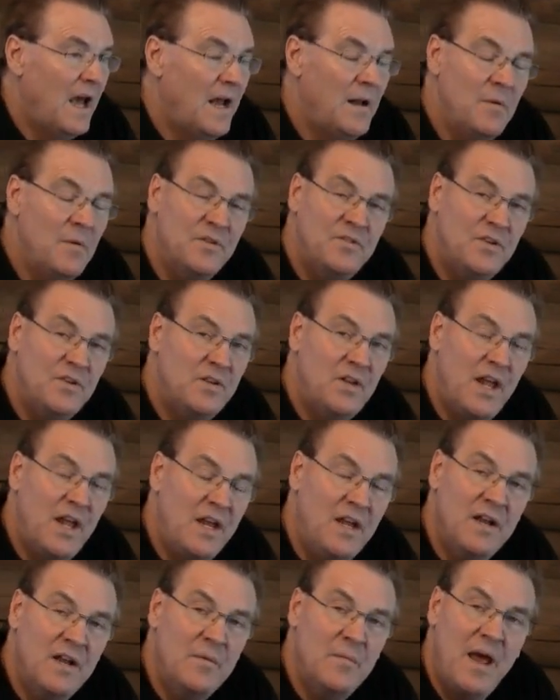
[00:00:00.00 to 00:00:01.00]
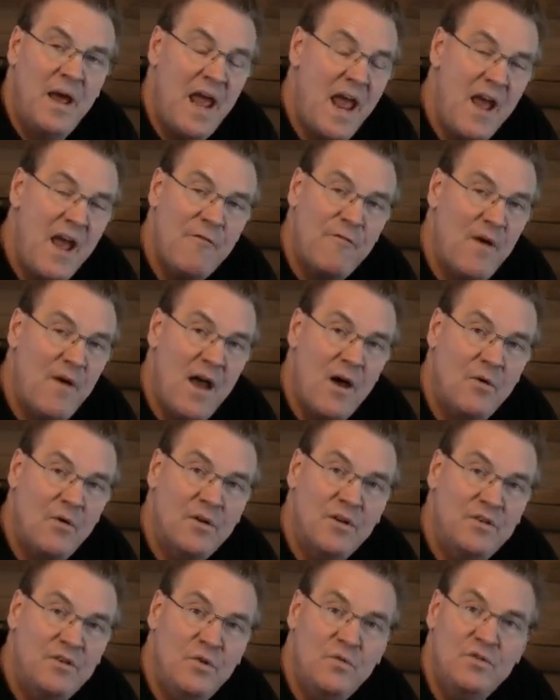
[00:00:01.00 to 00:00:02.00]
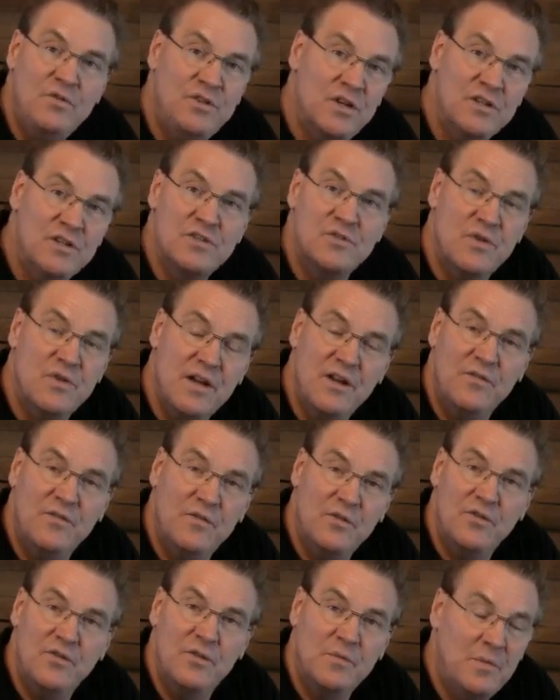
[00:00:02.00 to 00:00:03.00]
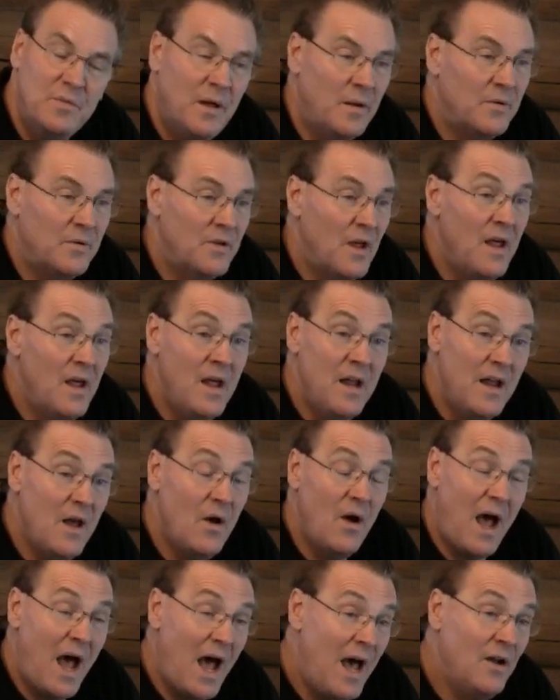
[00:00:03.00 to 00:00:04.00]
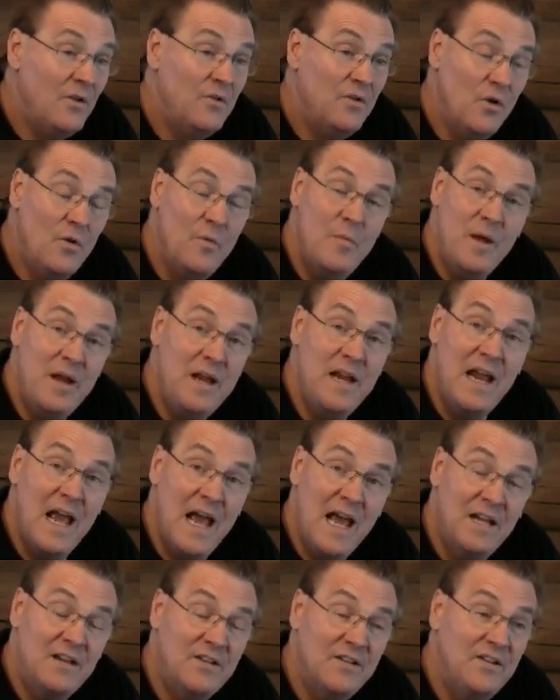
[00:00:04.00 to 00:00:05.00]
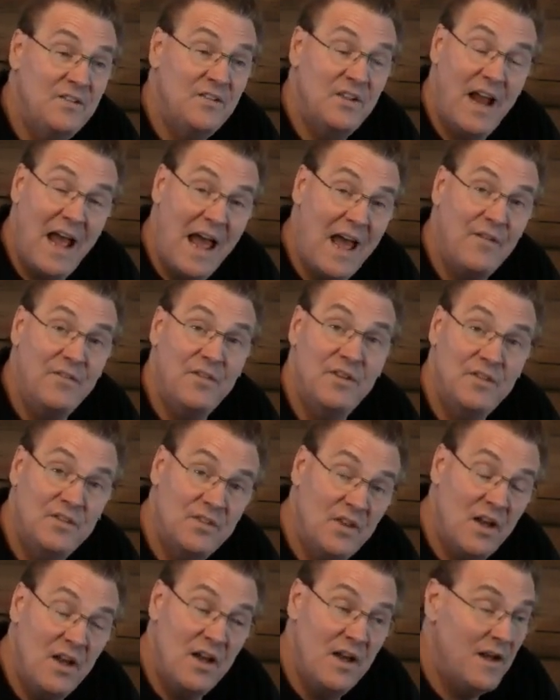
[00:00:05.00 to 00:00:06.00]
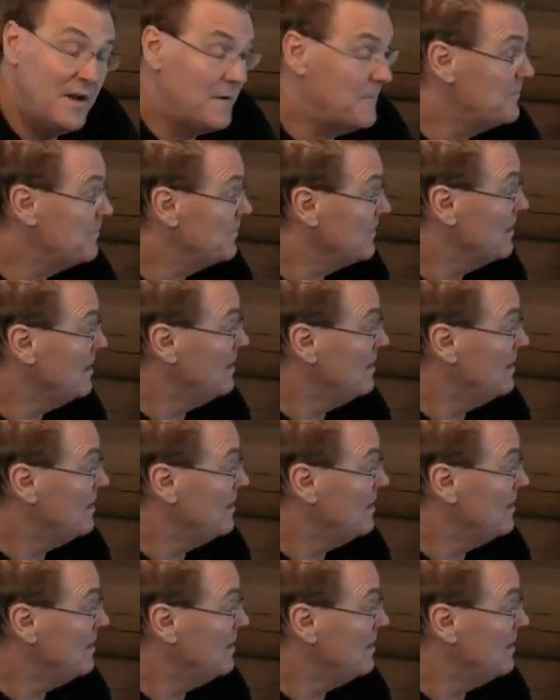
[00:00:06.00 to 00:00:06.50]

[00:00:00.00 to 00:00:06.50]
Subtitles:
and it must have taken them a half hour to do just transverse abdominals. Now, I don't know many athletes that have this time.